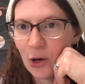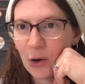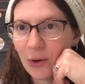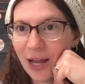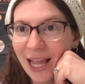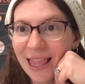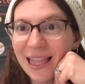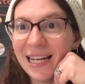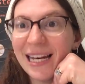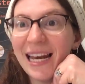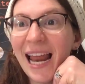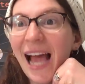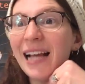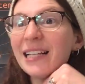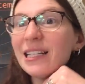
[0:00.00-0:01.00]
Okay, the
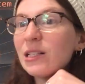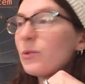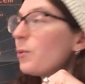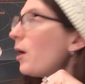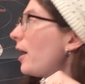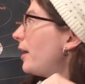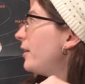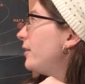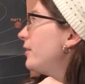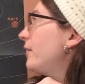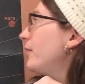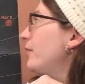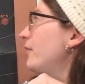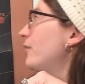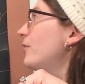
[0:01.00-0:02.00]
next one
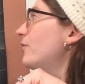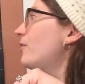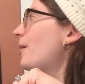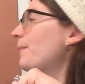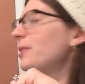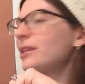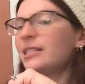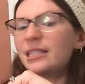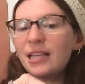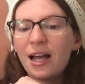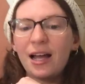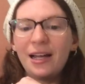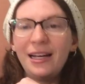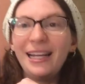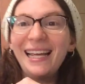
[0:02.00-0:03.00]
from the
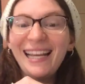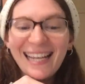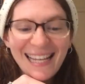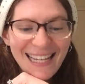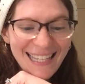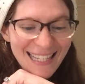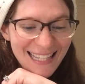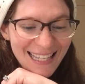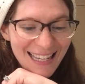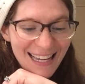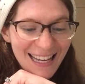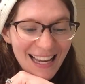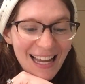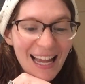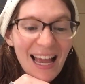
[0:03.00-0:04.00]
sun is
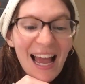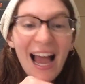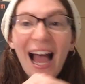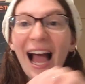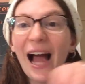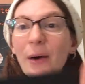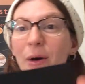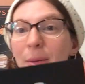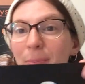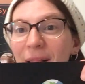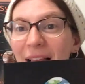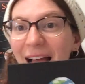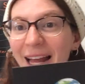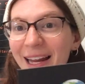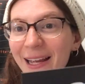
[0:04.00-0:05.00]
our
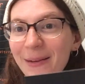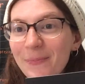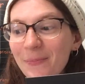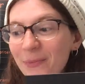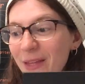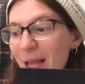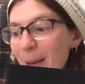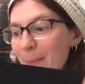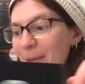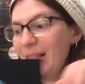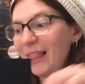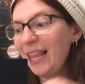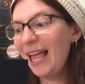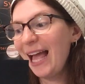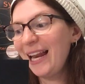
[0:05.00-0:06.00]
planet,
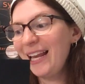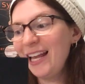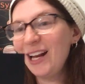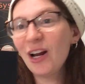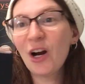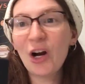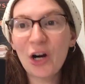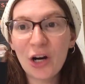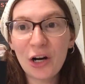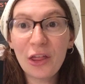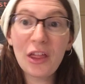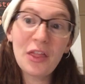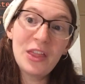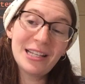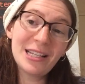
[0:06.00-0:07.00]
planet
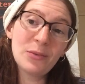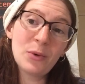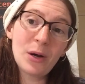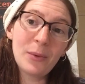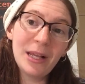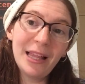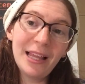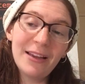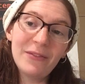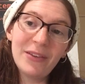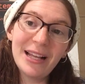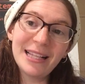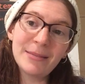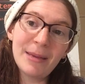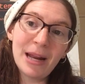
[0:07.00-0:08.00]
Earth. This is where we live.
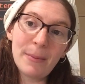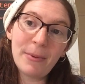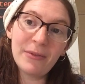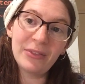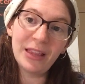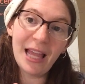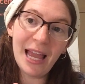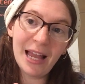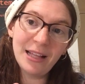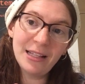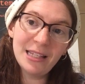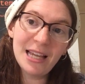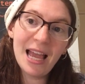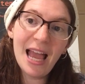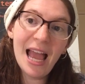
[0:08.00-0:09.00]
It's made up of
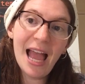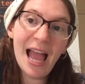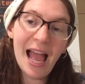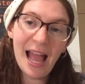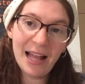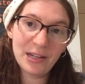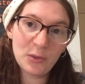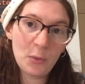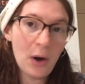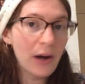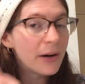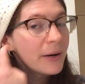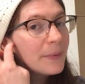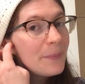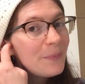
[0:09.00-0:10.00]
land and
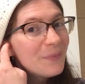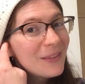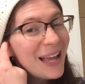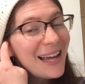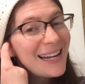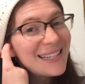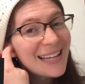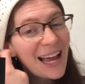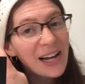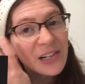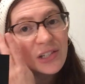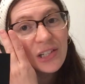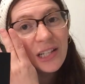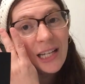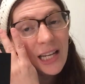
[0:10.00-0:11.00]
water. And it's
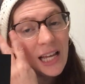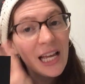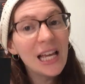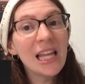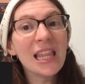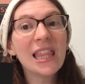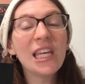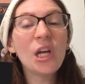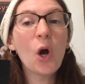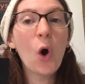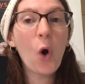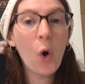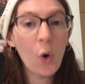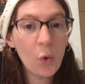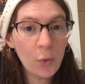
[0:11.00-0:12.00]
actually the
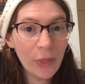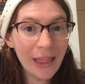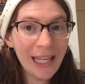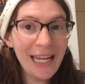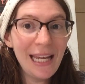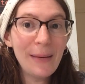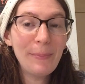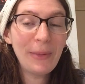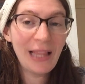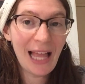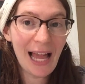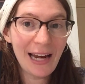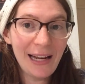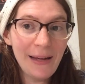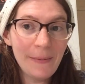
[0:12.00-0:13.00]
only
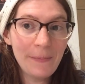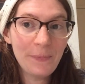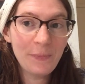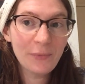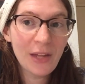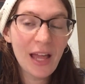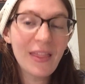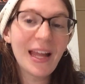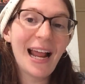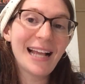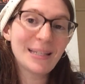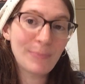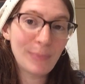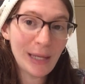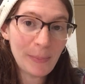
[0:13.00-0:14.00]
planet that
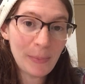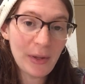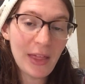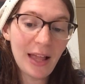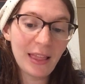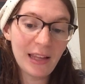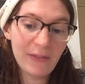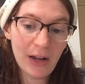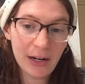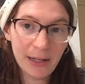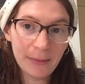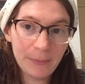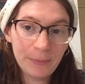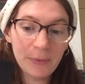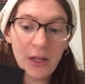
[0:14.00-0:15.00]
has people that live on it.